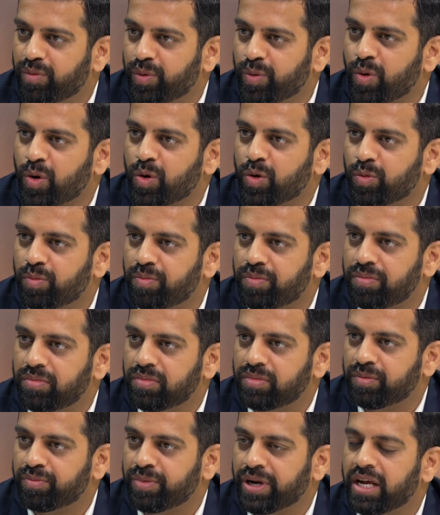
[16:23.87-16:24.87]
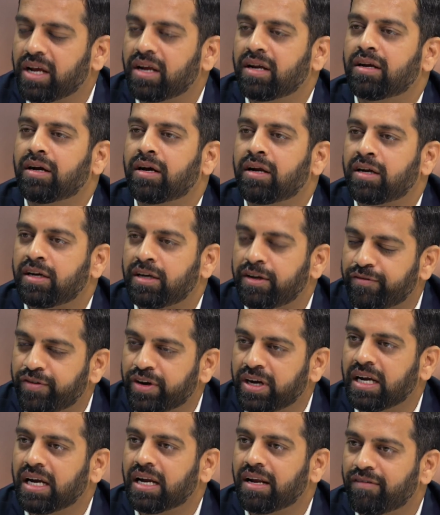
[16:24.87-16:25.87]
We want to bring a
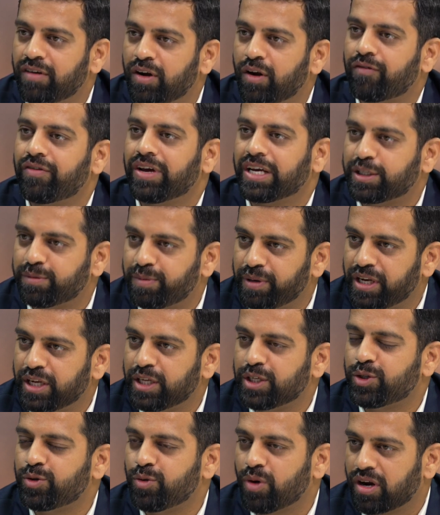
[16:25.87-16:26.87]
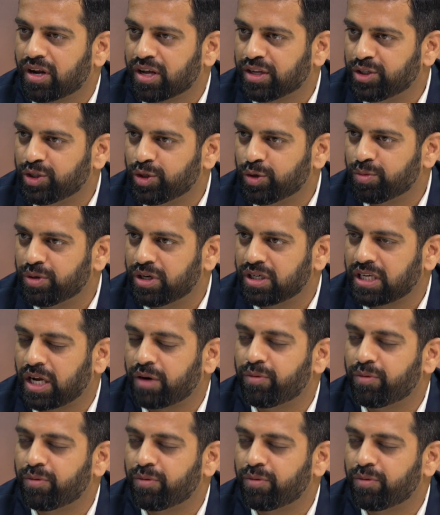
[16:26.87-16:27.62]
different level of experience to our consumers,